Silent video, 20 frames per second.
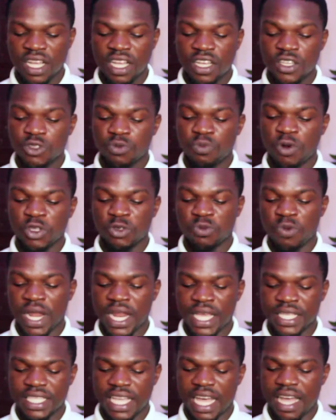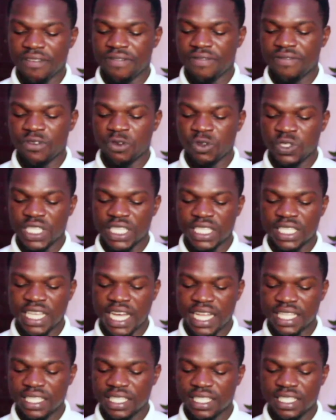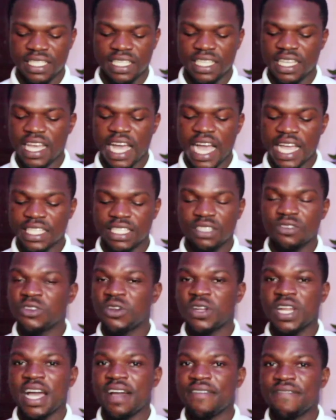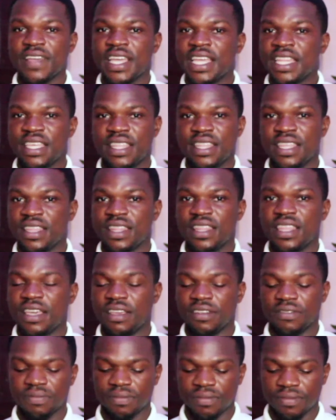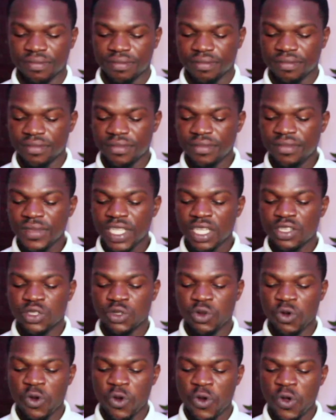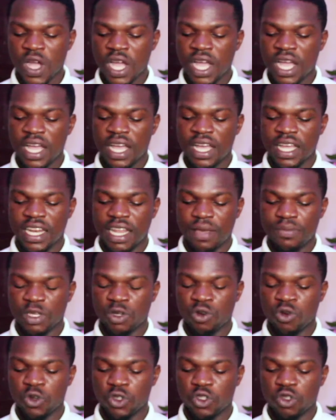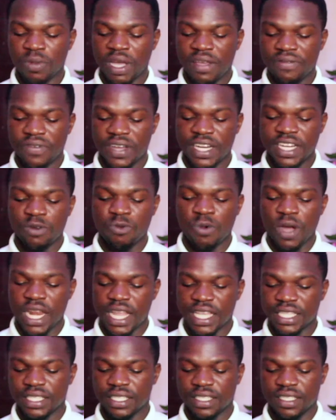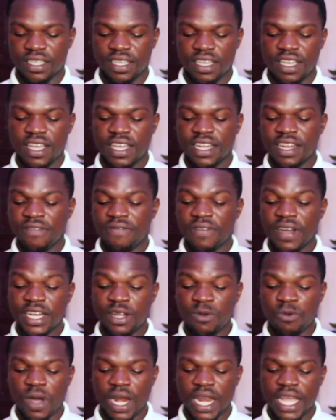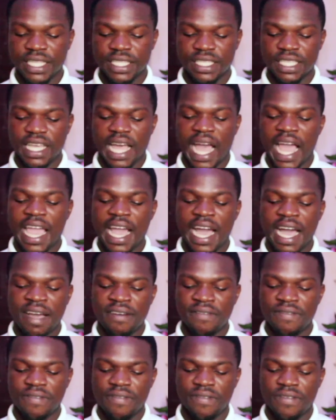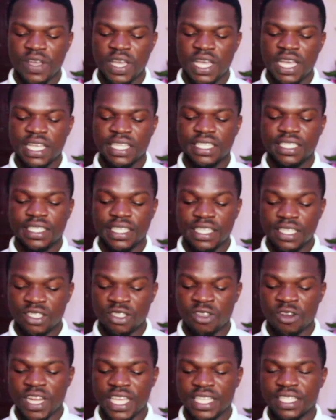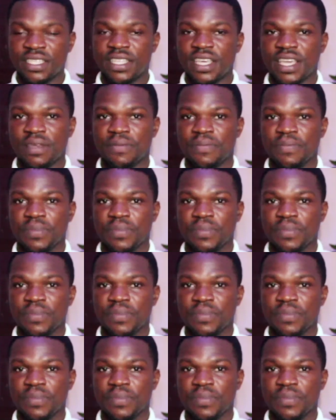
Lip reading: Spot wallet, I've noticed that I still don't have anything there. So let me go to my funding wallet. The funding wallet, I have $6 there.